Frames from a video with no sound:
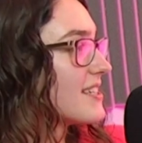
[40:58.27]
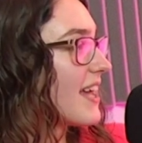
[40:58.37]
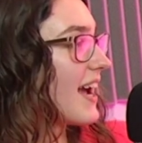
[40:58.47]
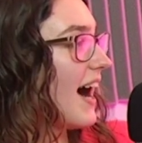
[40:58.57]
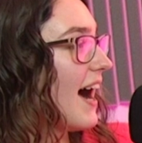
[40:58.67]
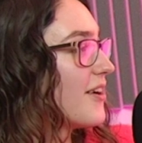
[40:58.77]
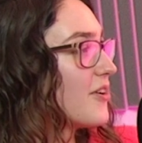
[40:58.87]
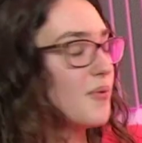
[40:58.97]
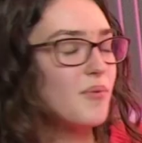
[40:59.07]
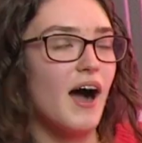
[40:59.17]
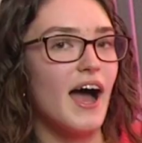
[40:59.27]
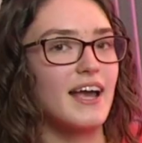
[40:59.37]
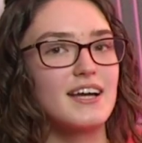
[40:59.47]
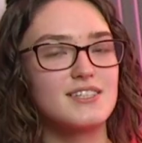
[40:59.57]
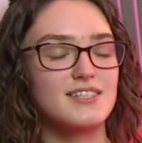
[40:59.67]
Like, I don't know why,
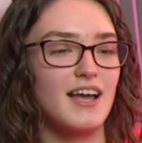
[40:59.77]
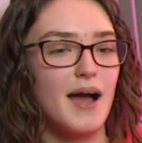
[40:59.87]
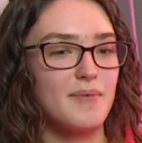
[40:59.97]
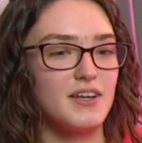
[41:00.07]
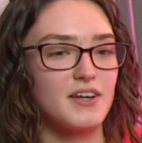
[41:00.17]
because, I mean,